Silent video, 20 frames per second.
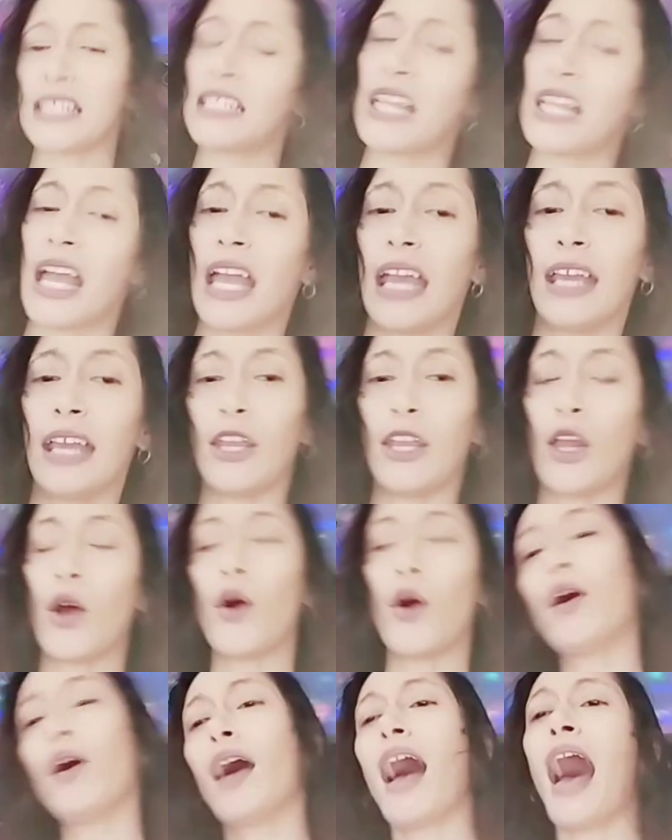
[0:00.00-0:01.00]
You know,
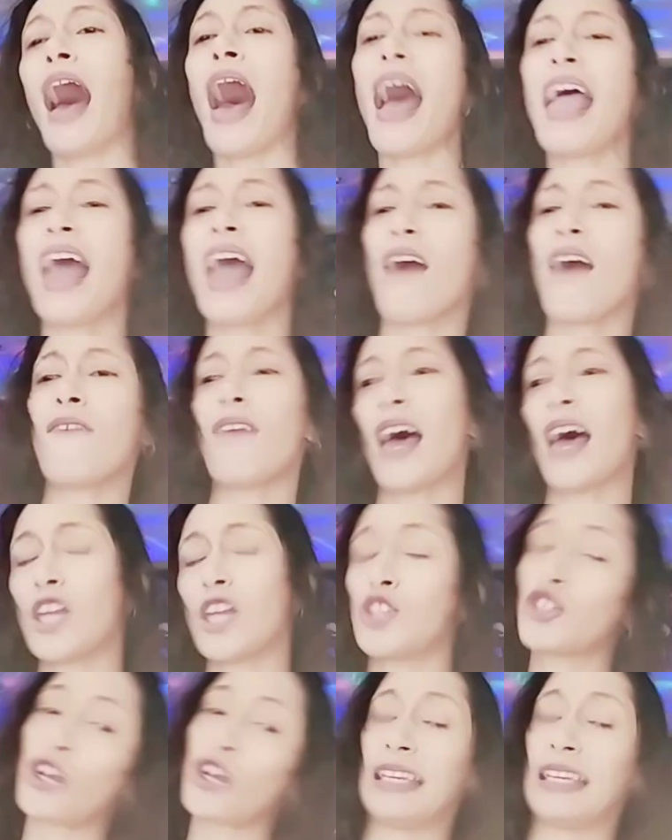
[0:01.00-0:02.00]
I have a
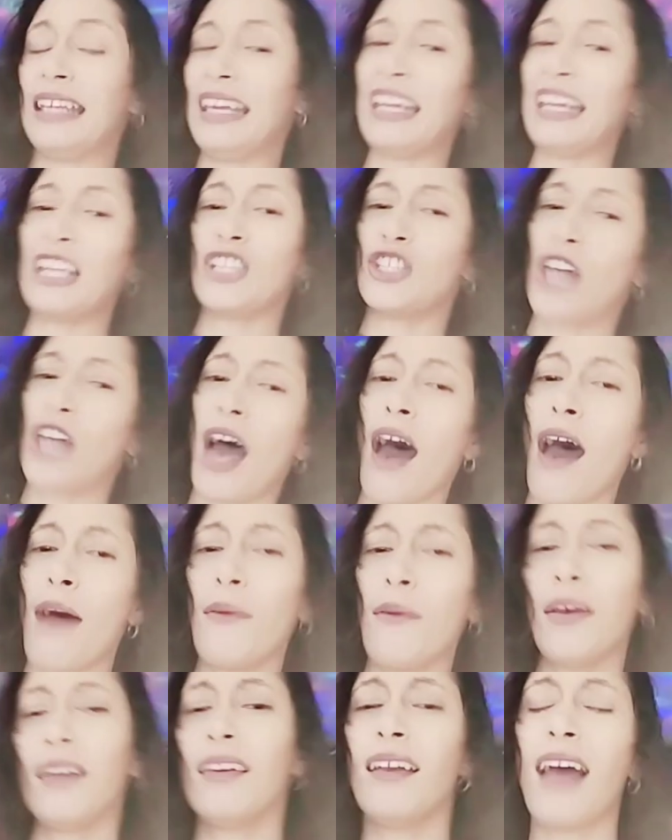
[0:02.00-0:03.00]
trendy job.
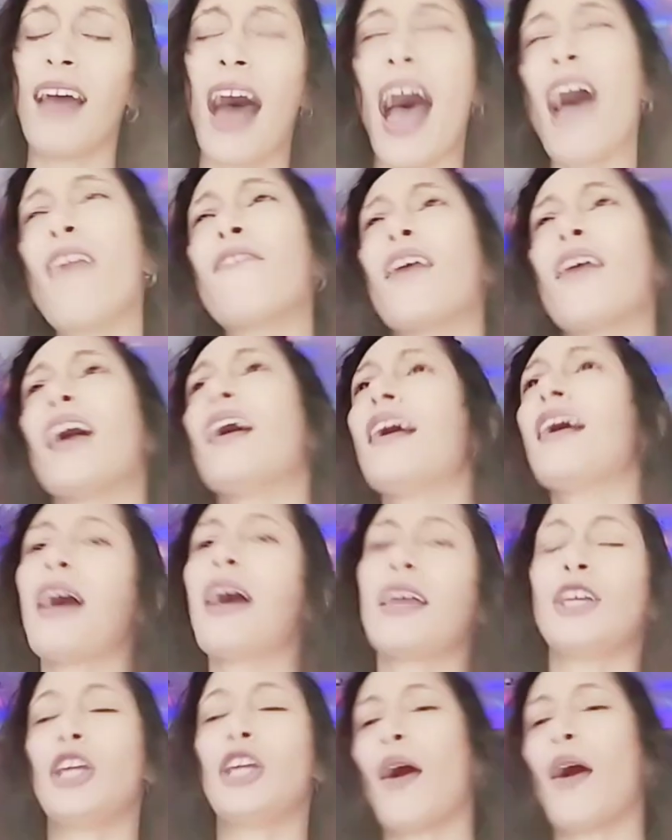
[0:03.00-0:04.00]
I have, you
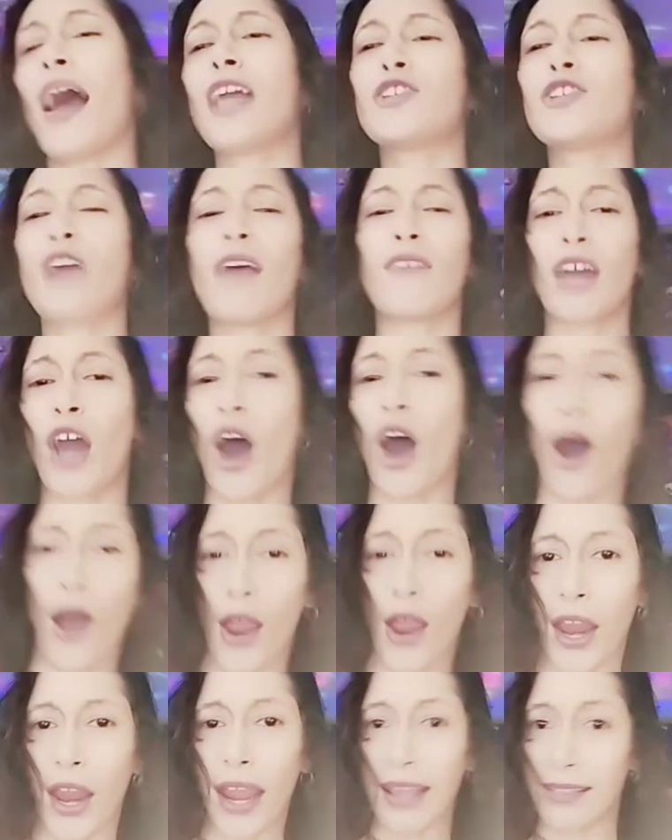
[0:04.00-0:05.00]
know, I drive a car
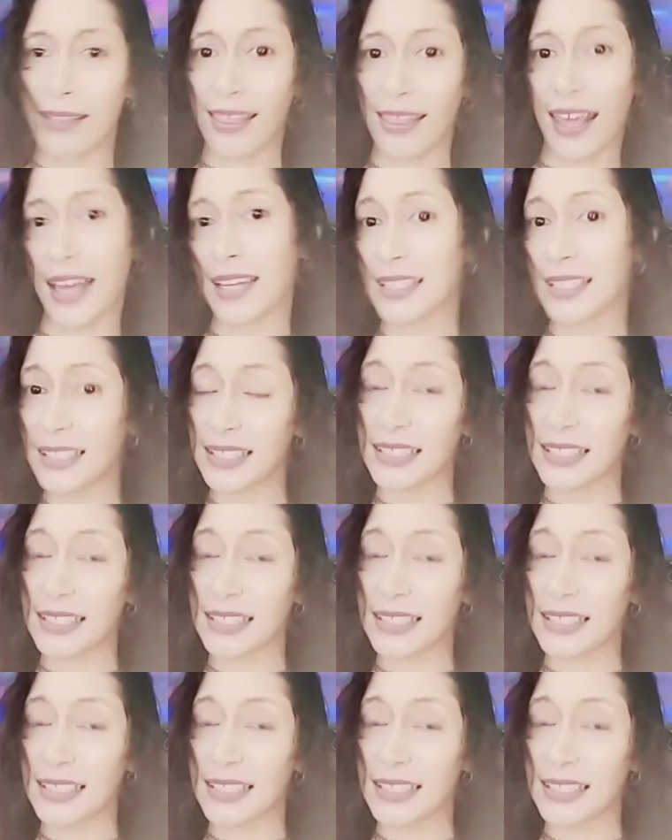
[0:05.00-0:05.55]
and things.